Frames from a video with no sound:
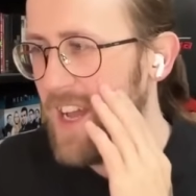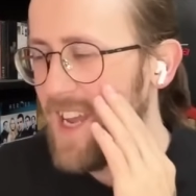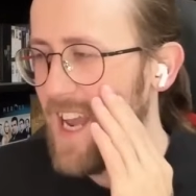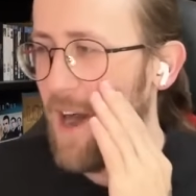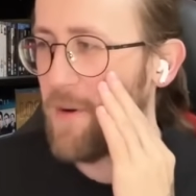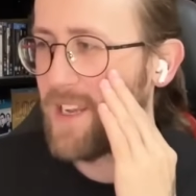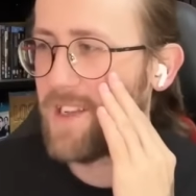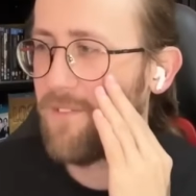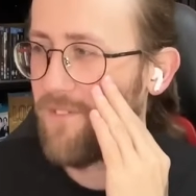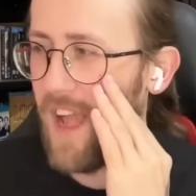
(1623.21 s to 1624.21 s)
now he
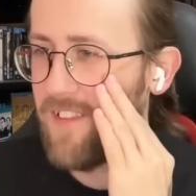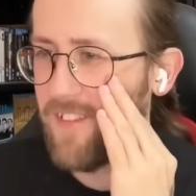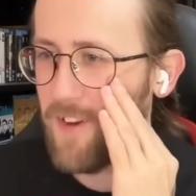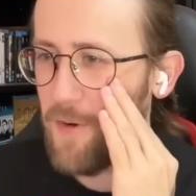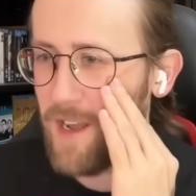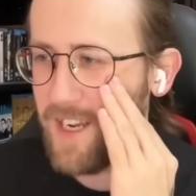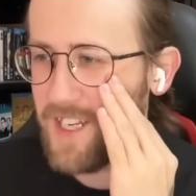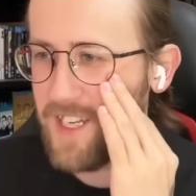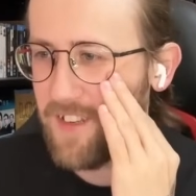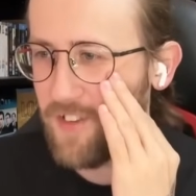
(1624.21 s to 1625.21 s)
defends her when
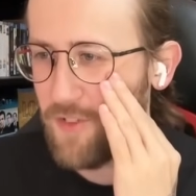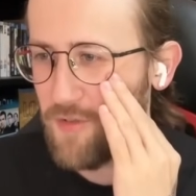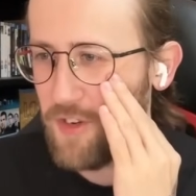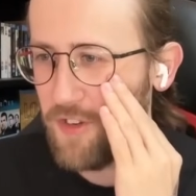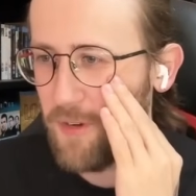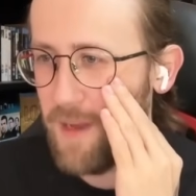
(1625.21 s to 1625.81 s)
she screws up